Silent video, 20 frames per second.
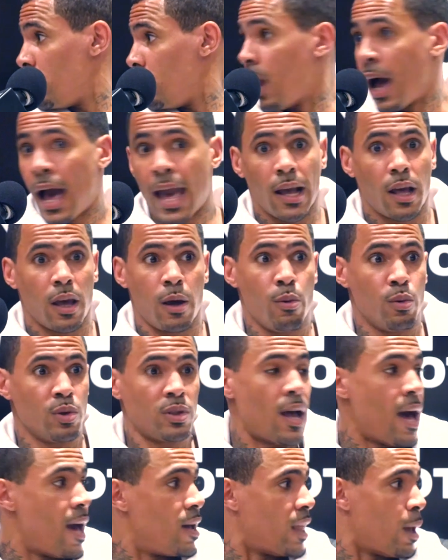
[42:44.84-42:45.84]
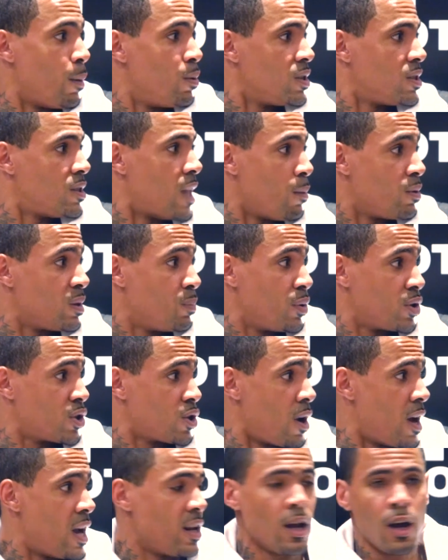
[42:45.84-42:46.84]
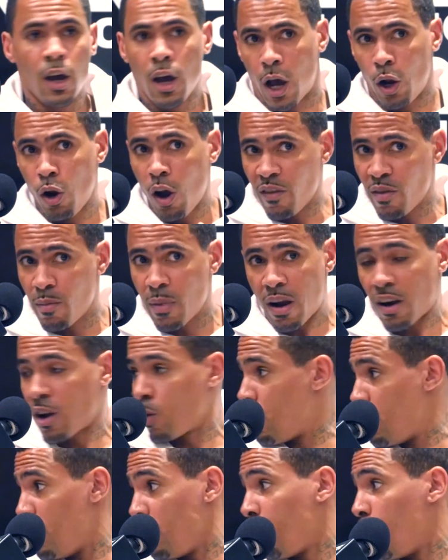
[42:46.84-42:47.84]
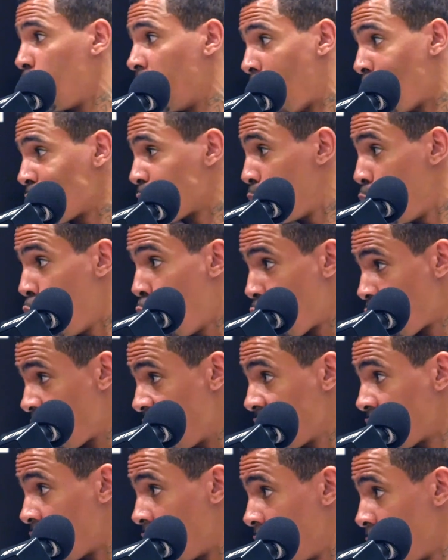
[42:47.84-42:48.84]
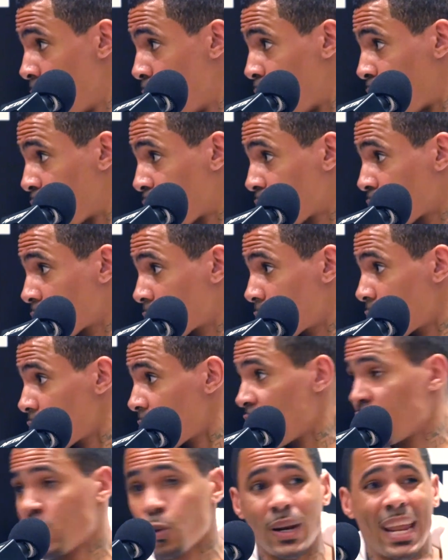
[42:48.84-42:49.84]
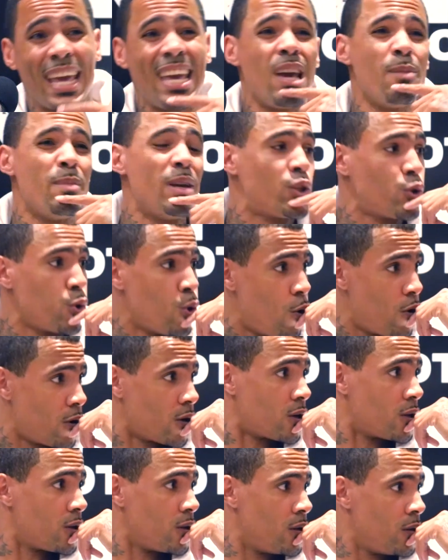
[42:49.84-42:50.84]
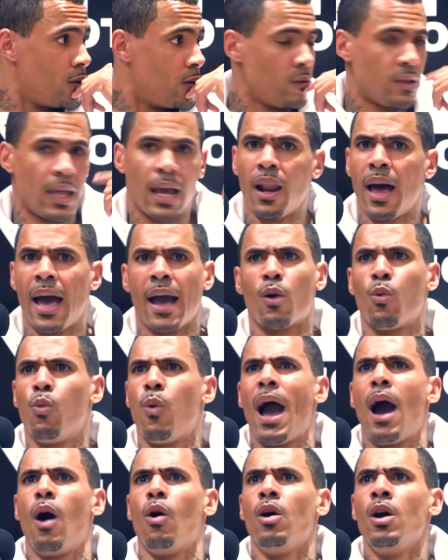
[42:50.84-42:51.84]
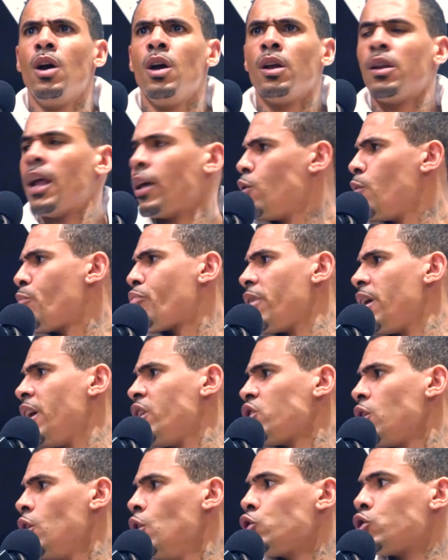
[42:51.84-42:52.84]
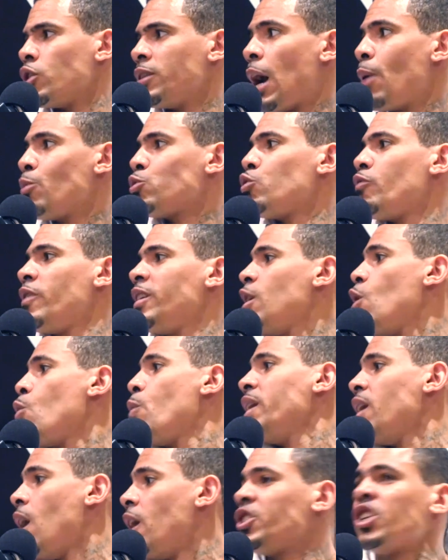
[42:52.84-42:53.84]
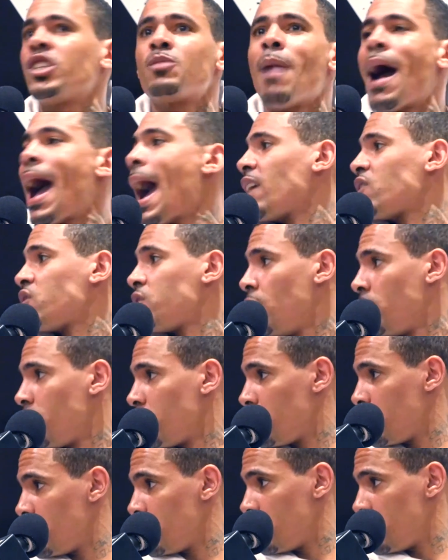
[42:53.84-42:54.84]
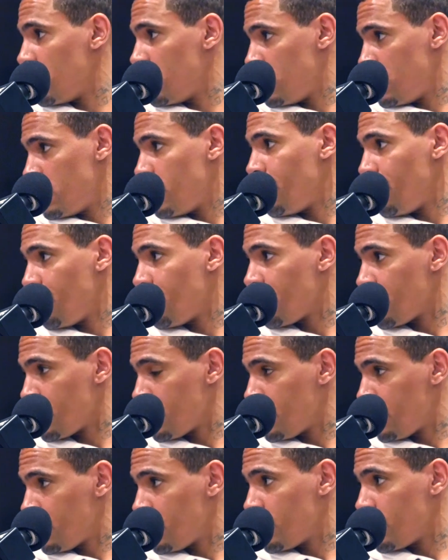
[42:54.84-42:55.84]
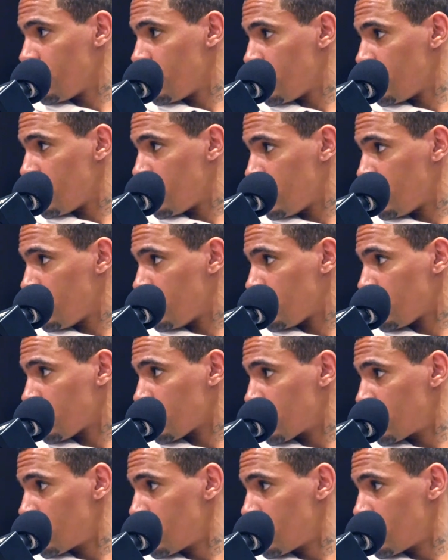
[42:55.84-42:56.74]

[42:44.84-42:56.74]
Like, it was like they was besotted. A lot of American women thought that I was Puerto Rican. So when they hear me talk, they're like, wow, like you're British. So that was already a winner, just my accent. Yeah, it is weird. You do find that with